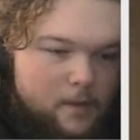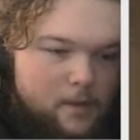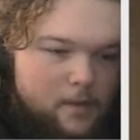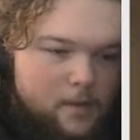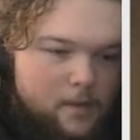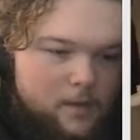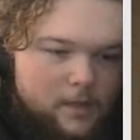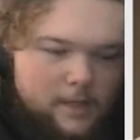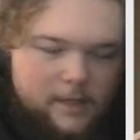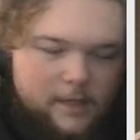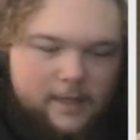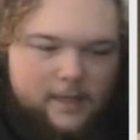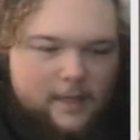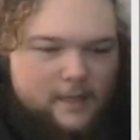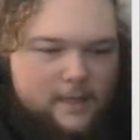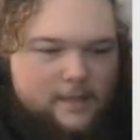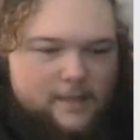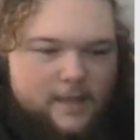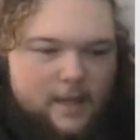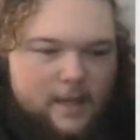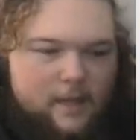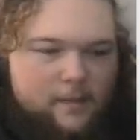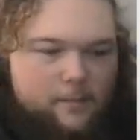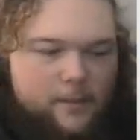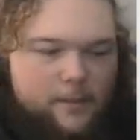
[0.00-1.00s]
he he is
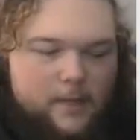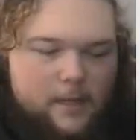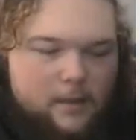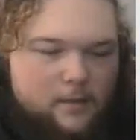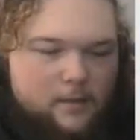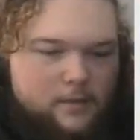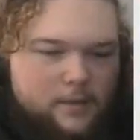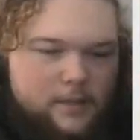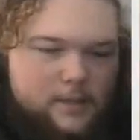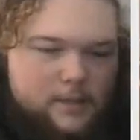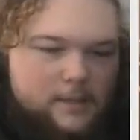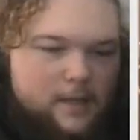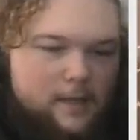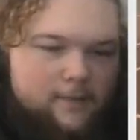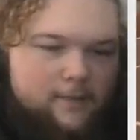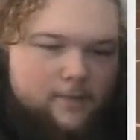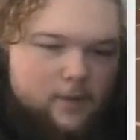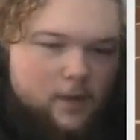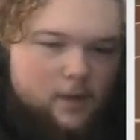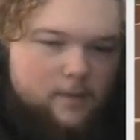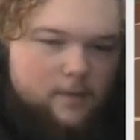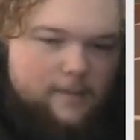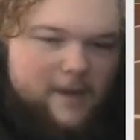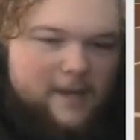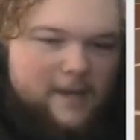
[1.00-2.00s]
out of bounds. He's not
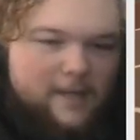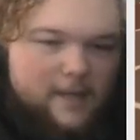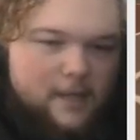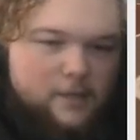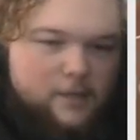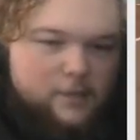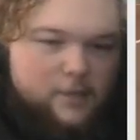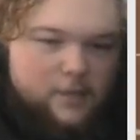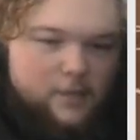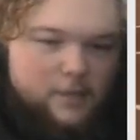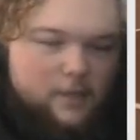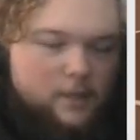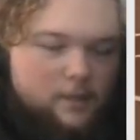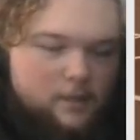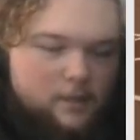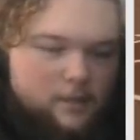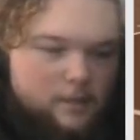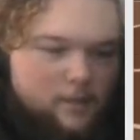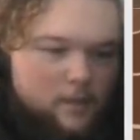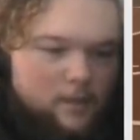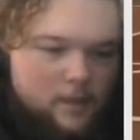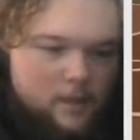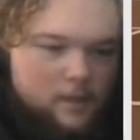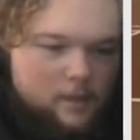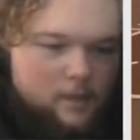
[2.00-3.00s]
even gonna make that shit either.